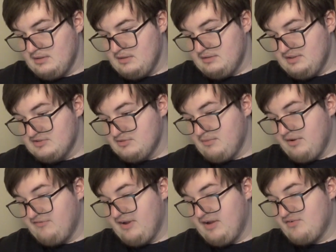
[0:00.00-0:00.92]
these are my
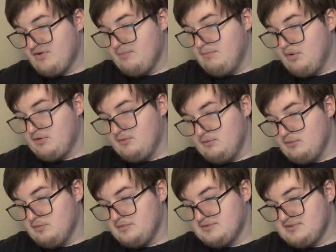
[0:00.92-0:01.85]
favourite
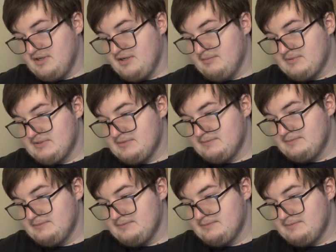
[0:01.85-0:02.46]
mono-normal types.